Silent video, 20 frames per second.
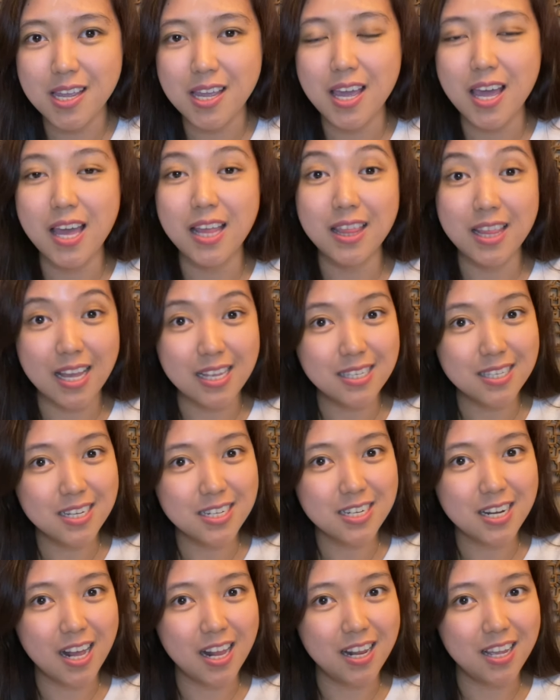And that's the
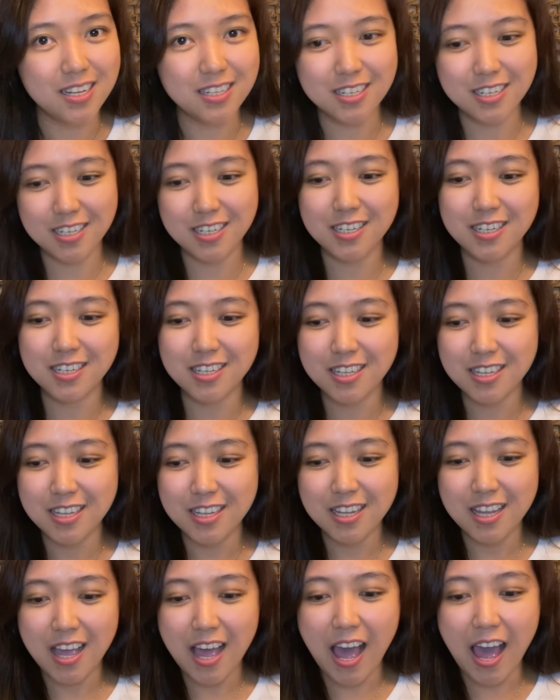challenge.
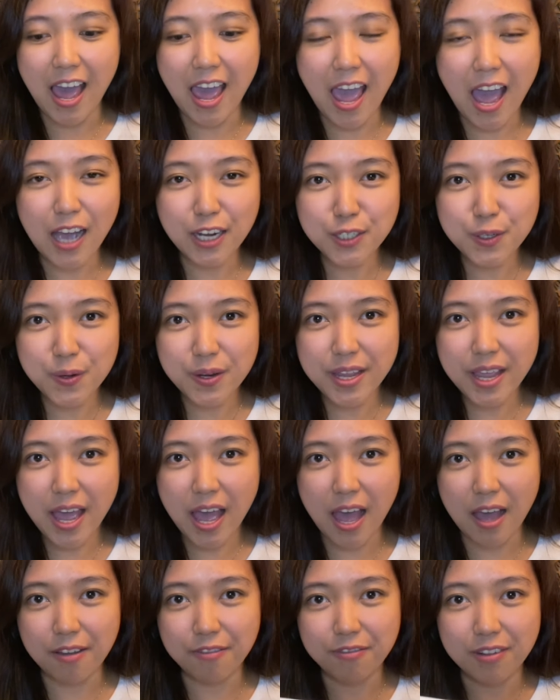I actually
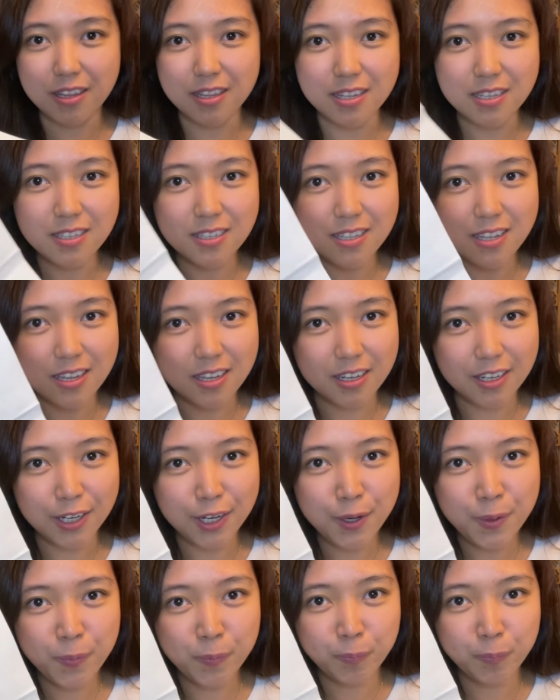have a list here